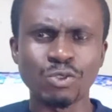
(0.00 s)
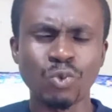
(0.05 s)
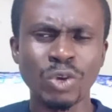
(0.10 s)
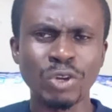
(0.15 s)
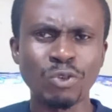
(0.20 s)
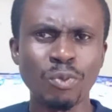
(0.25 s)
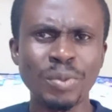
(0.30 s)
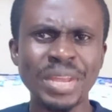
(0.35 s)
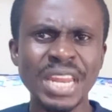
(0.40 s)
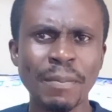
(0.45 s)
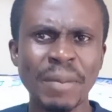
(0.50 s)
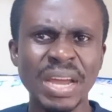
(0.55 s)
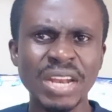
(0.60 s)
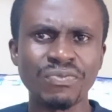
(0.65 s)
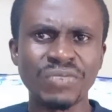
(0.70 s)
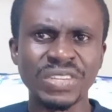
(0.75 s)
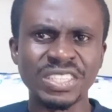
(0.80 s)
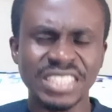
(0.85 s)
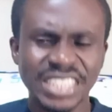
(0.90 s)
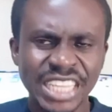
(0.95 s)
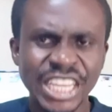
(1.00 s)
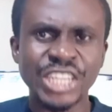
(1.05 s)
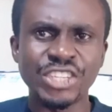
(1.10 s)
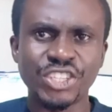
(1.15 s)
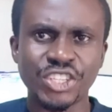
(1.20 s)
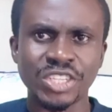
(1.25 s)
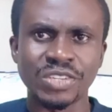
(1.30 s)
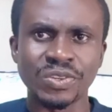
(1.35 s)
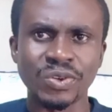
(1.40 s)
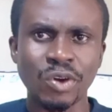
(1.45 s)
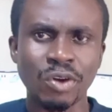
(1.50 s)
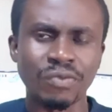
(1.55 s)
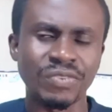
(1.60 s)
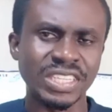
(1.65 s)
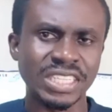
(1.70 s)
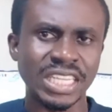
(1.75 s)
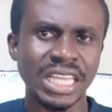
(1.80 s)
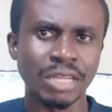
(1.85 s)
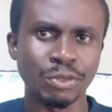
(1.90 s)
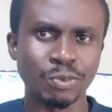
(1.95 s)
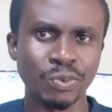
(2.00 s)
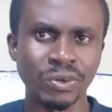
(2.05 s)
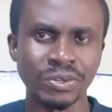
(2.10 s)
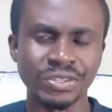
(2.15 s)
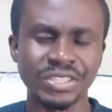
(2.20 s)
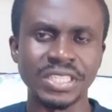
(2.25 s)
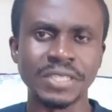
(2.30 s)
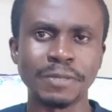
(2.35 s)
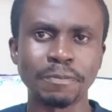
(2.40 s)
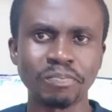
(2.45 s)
What will be the manifestation of this Erb's palsy?